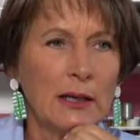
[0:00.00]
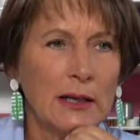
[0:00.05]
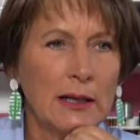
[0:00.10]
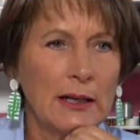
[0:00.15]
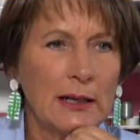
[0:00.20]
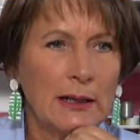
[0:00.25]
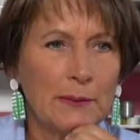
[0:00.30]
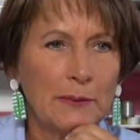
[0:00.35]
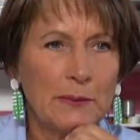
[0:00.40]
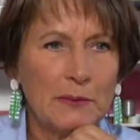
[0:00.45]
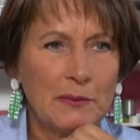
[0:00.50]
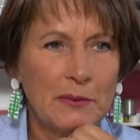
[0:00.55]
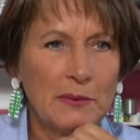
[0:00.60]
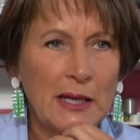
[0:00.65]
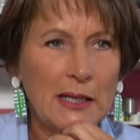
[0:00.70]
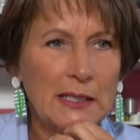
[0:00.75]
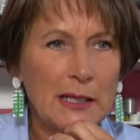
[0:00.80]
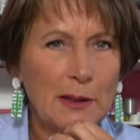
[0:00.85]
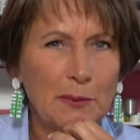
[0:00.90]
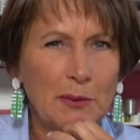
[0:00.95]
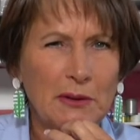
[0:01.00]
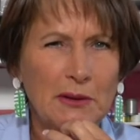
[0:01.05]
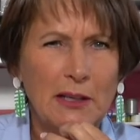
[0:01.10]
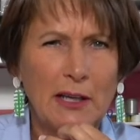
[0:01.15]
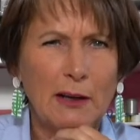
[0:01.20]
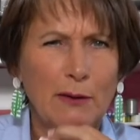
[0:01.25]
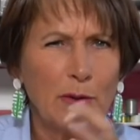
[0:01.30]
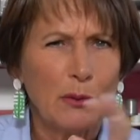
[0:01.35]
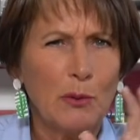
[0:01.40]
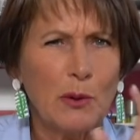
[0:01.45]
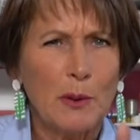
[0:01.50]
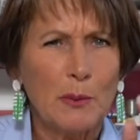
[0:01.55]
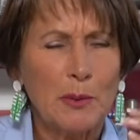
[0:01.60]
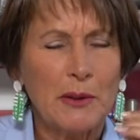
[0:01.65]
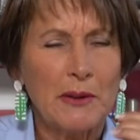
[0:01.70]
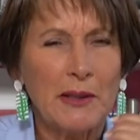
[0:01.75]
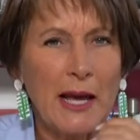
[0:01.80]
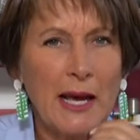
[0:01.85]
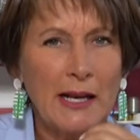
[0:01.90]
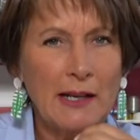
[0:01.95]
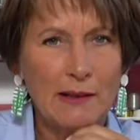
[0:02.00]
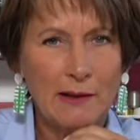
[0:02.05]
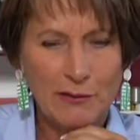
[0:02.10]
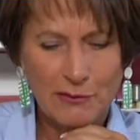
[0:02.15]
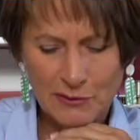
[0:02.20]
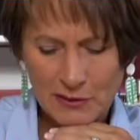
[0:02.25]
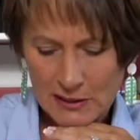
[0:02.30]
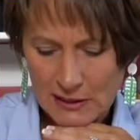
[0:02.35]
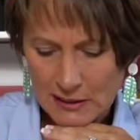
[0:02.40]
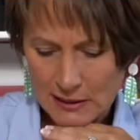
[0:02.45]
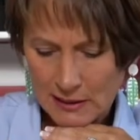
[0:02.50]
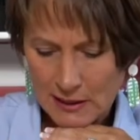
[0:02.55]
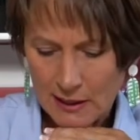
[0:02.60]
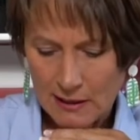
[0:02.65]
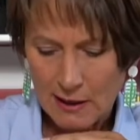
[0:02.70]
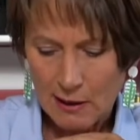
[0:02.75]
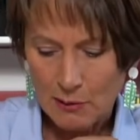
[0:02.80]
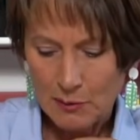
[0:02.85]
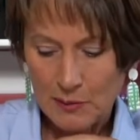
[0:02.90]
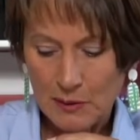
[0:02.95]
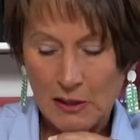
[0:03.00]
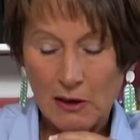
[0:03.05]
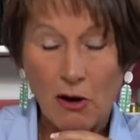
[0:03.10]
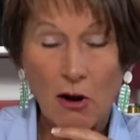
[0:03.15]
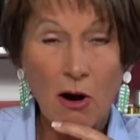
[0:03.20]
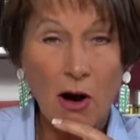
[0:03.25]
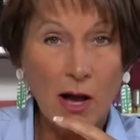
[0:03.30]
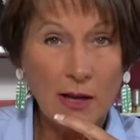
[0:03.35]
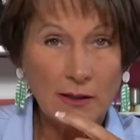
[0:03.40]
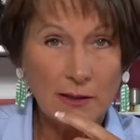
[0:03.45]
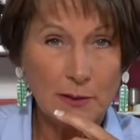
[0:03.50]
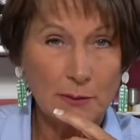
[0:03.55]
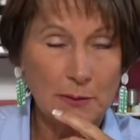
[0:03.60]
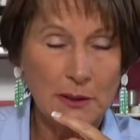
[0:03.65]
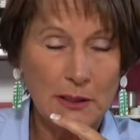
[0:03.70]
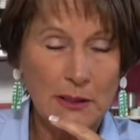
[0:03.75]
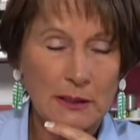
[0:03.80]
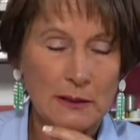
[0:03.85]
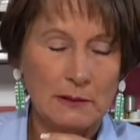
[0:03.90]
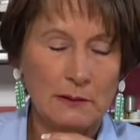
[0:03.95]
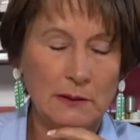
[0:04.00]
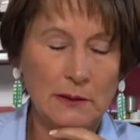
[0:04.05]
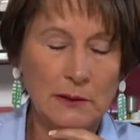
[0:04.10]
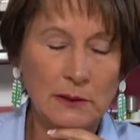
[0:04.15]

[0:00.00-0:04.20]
Um, that type of thing. If you want to put that in the feed today, that would be awesome because